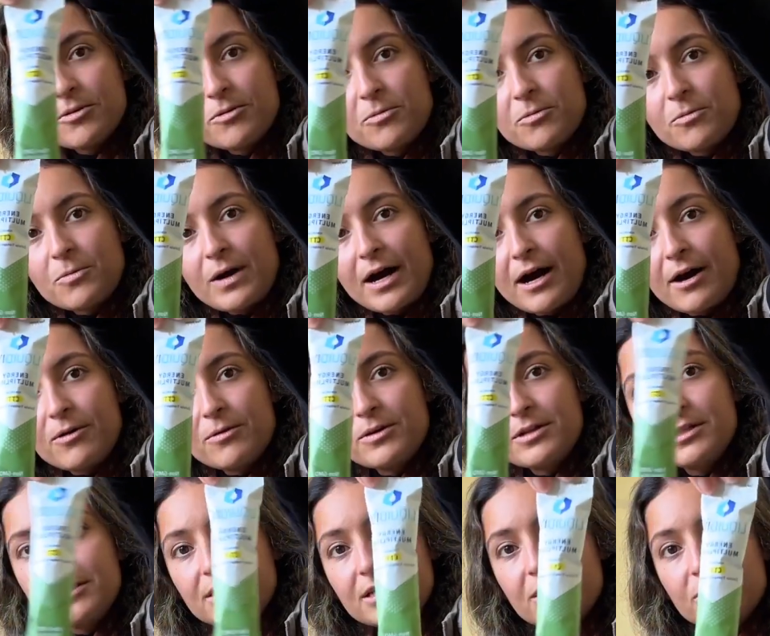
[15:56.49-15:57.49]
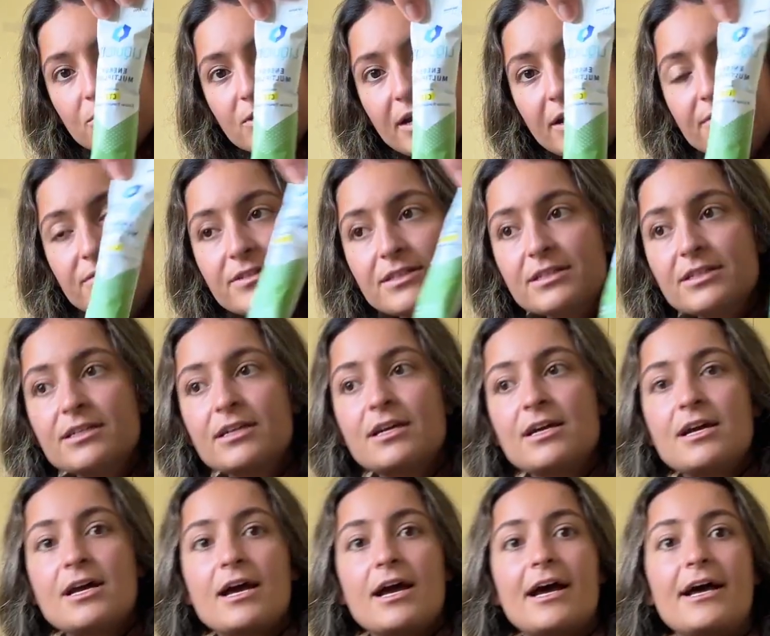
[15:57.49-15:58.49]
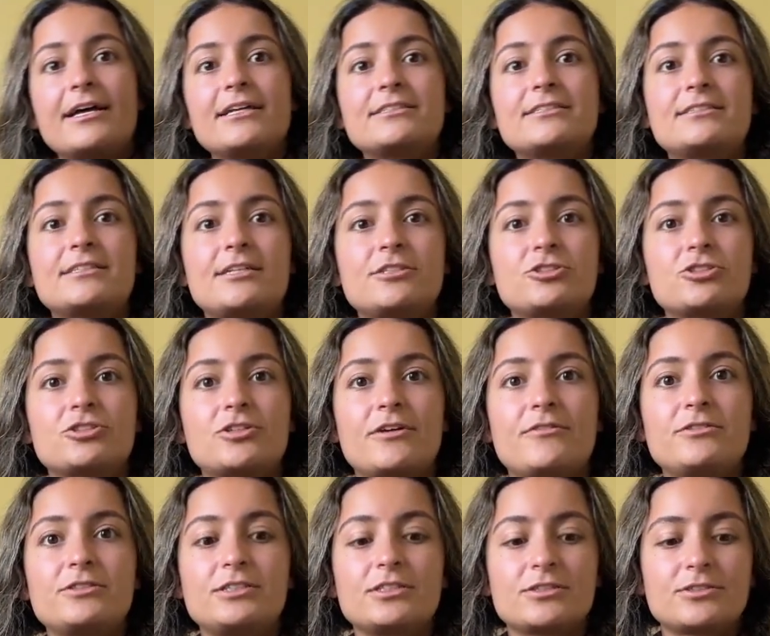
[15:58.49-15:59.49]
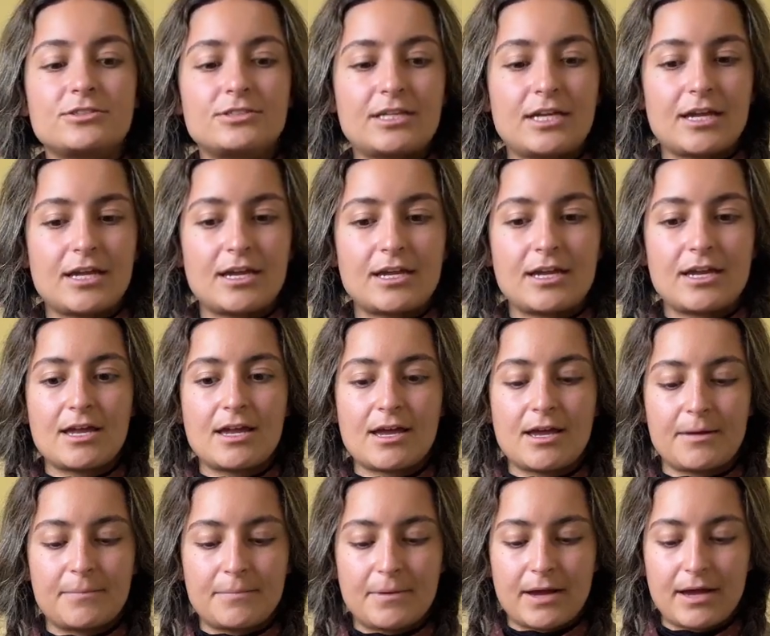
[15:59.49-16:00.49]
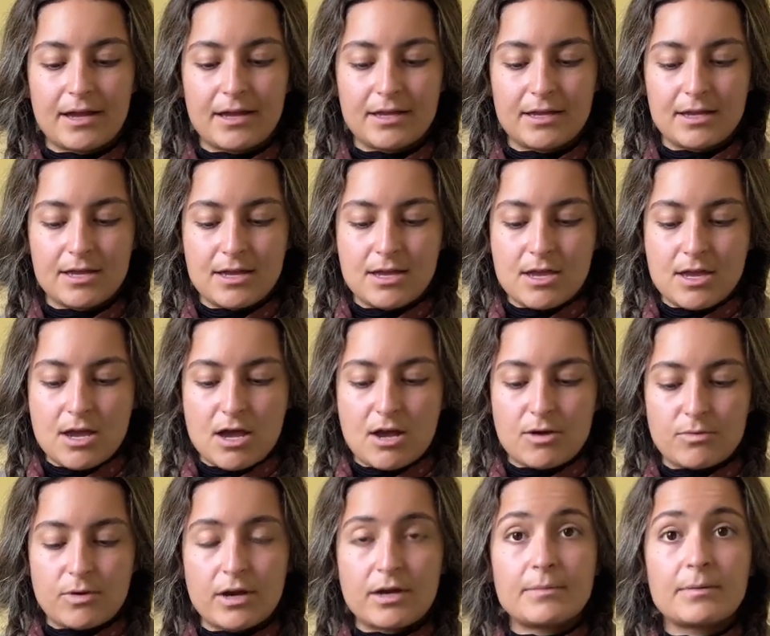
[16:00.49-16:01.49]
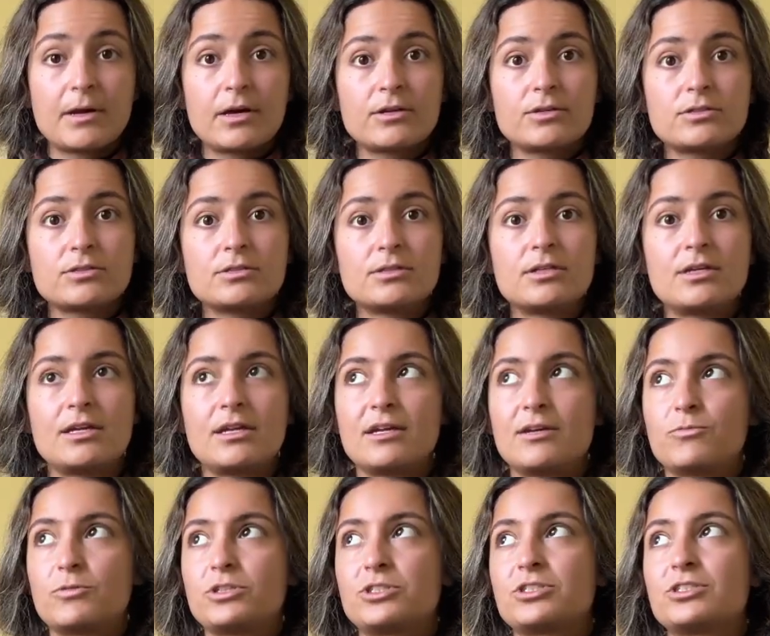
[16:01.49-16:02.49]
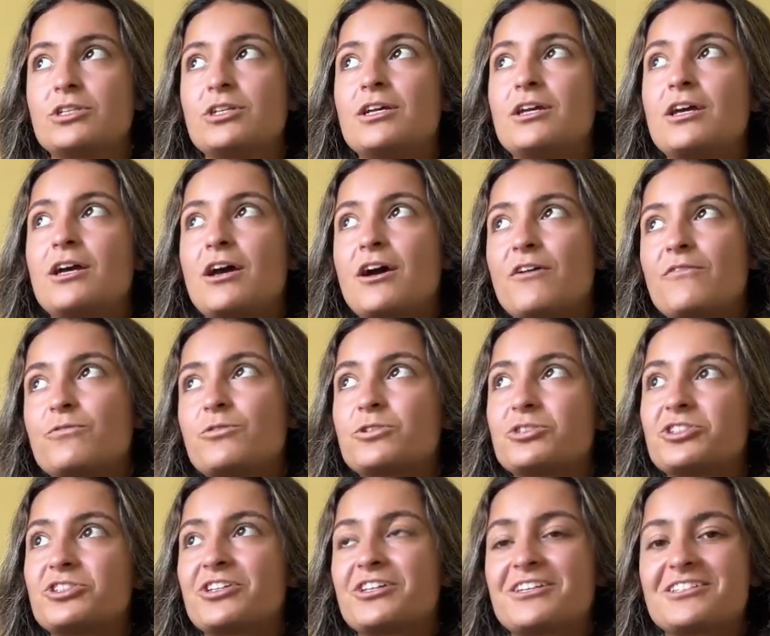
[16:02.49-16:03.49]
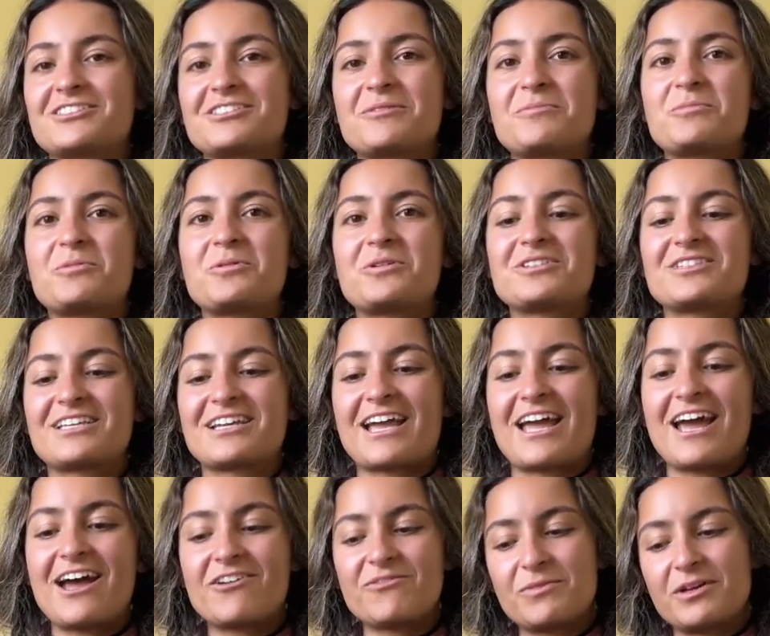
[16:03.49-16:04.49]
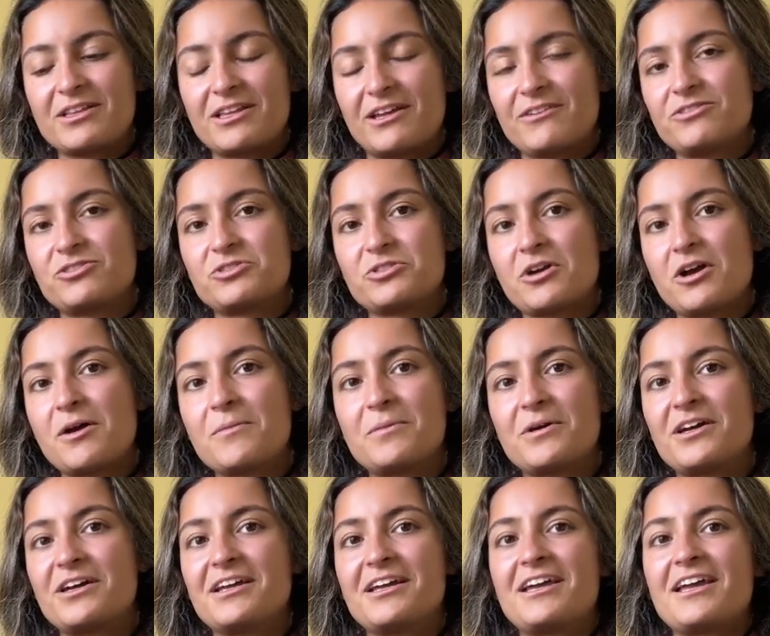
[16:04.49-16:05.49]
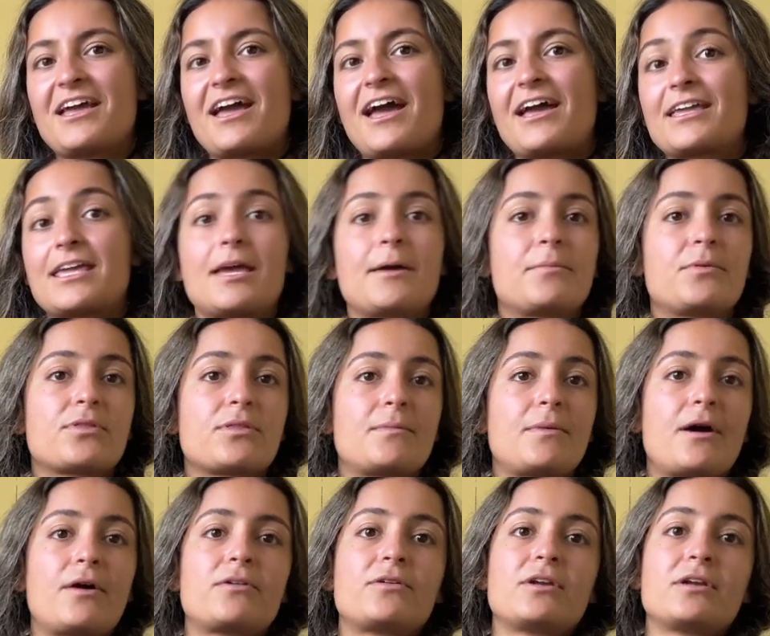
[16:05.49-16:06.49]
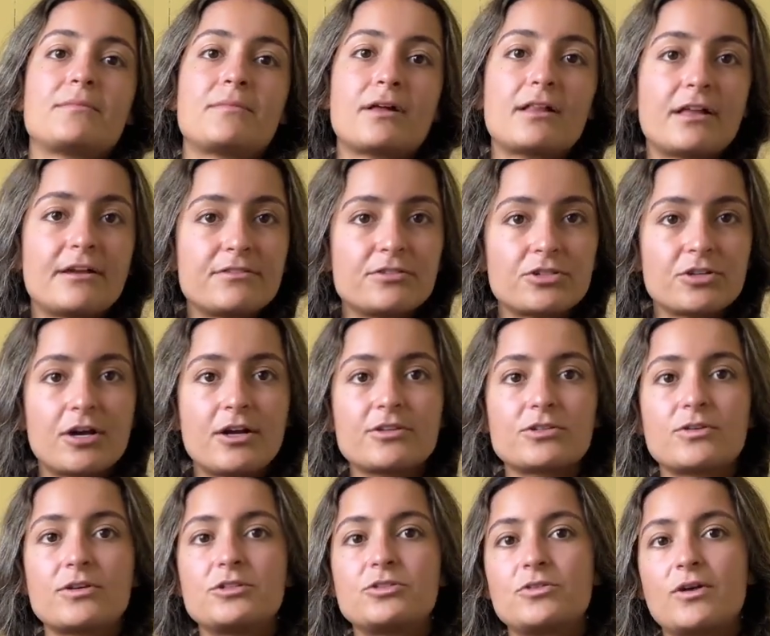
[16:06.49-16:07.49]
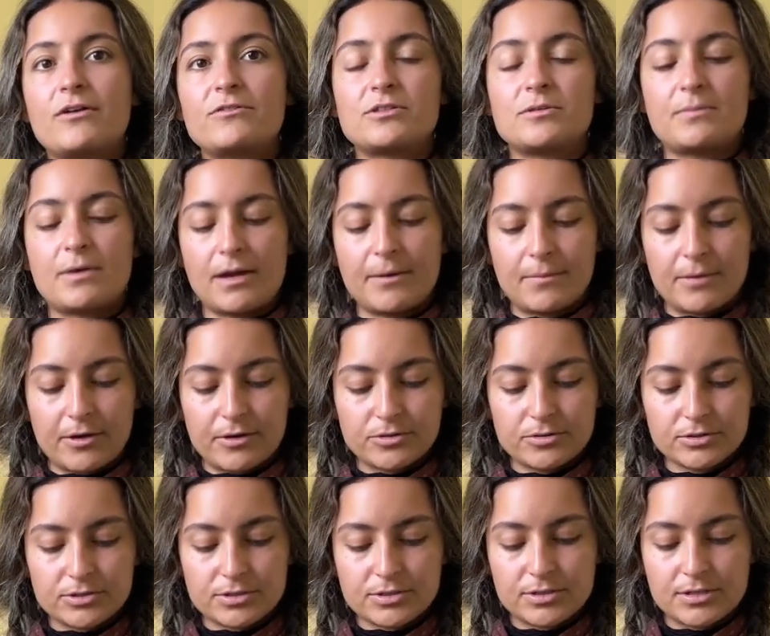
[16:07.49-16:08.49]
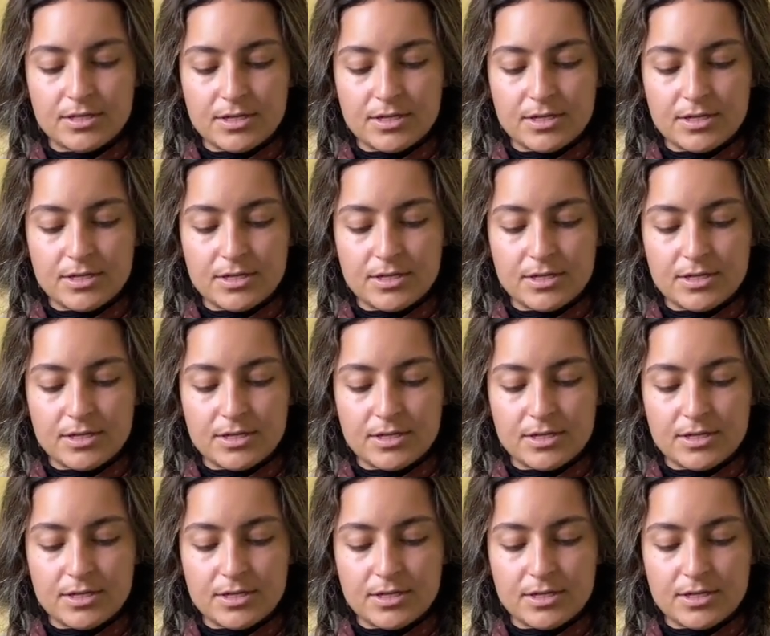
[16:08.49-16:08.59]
Wow, liquid IV, essential. Every single day I buy a water bottle, which unfortunately at some points, like I have my life straw, but I can't put the powder in my life straw, so I do have to buy bottles.